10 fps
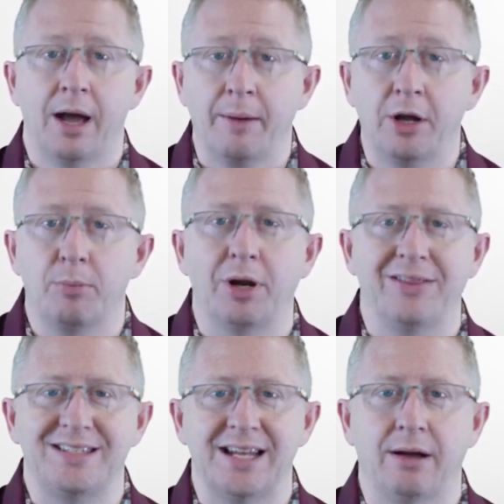I'm going to break
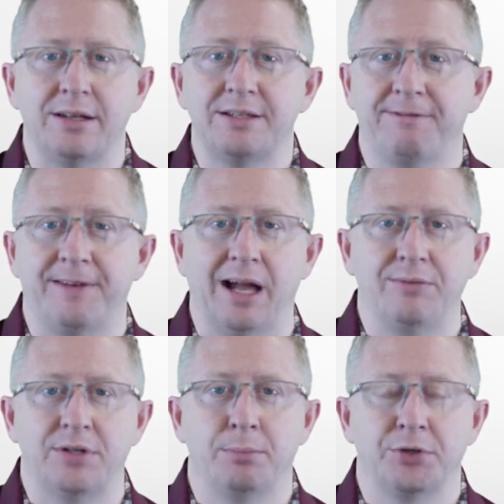this down into
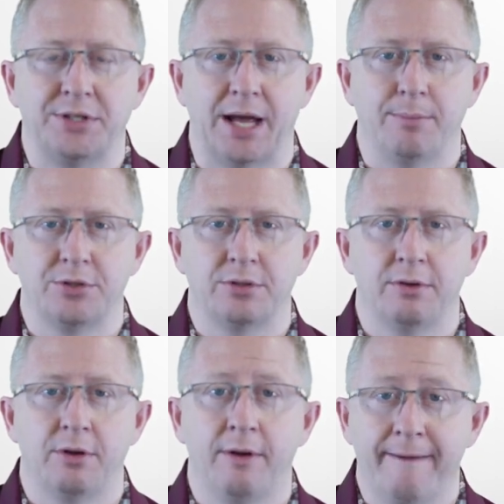5 simple steps.
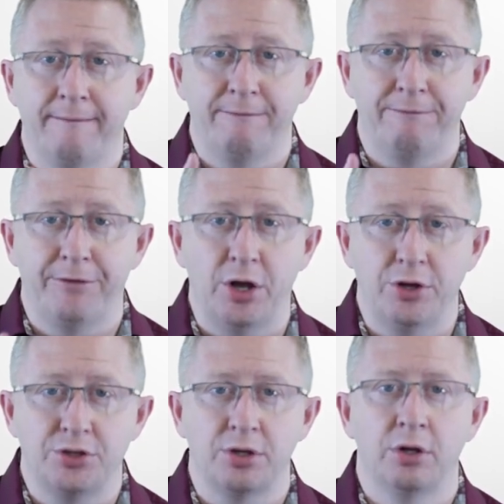
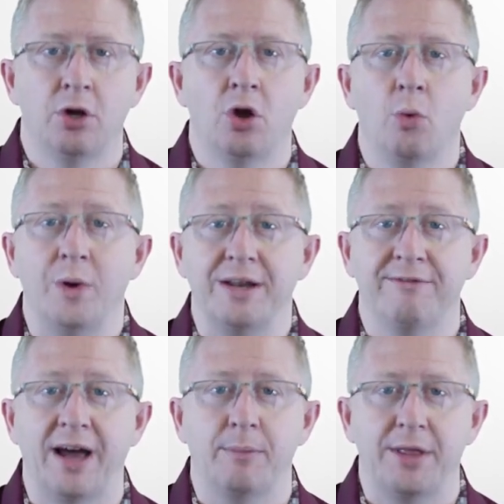First, we
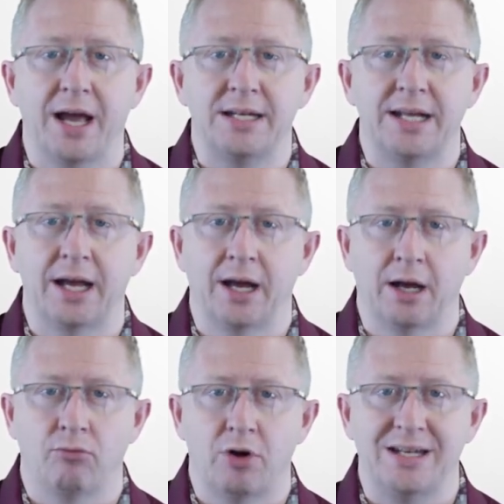develop the idea
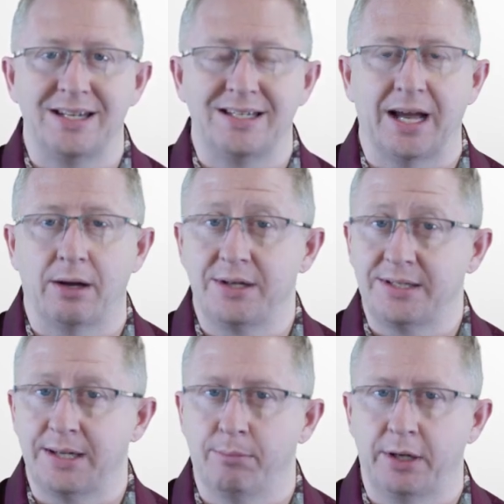and write it down as
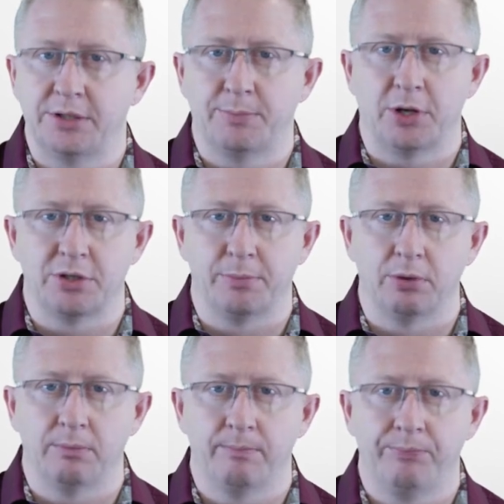simply as
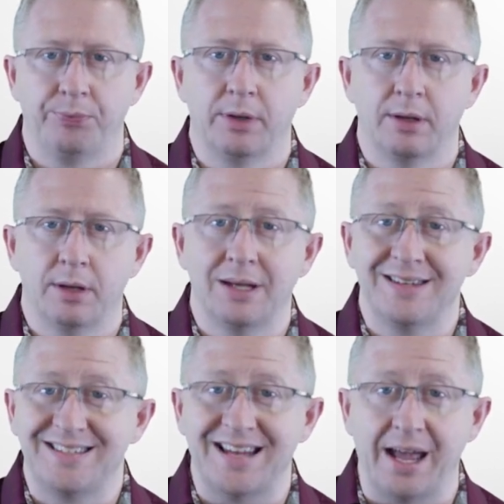possible.
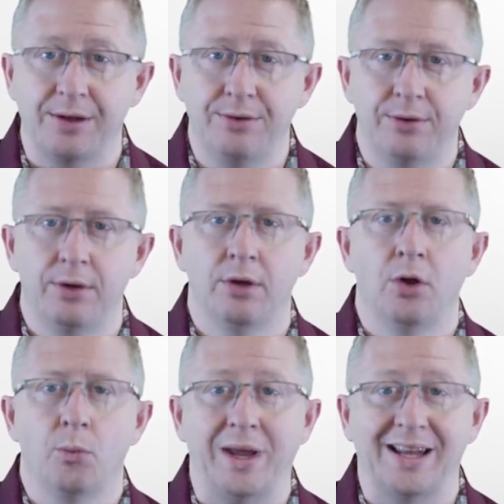Second,
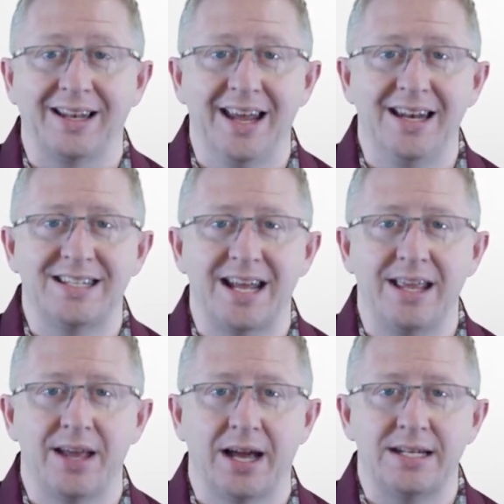we clearly
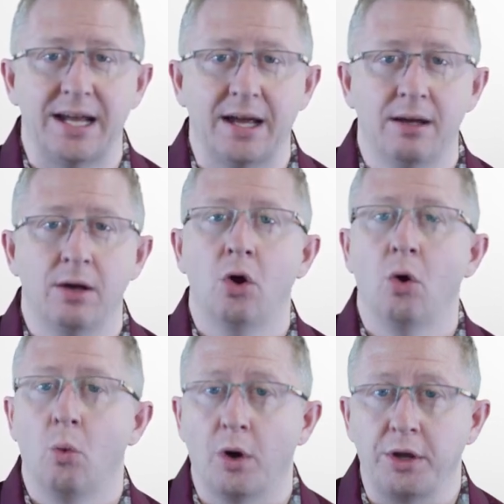state the idea,
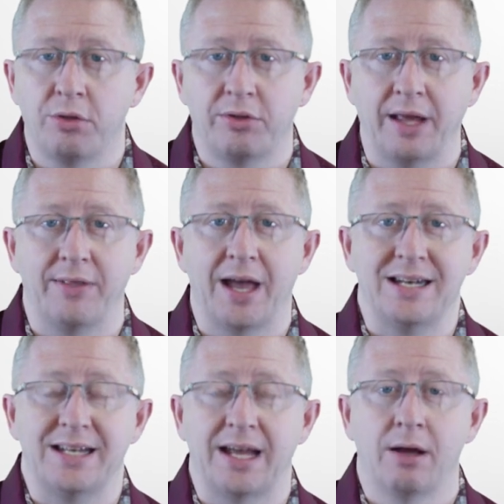what you think the
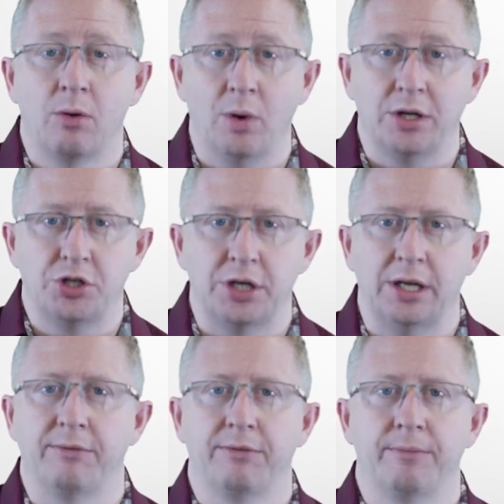idea will
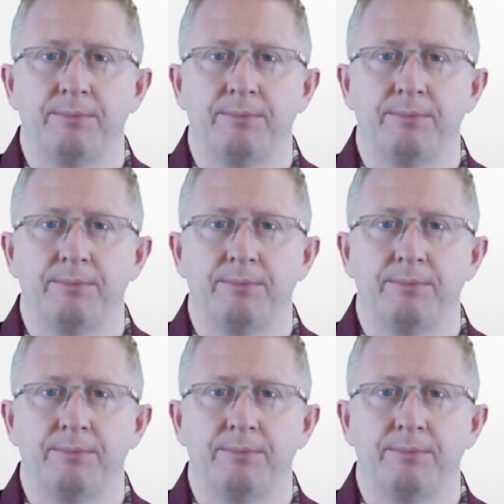achieve.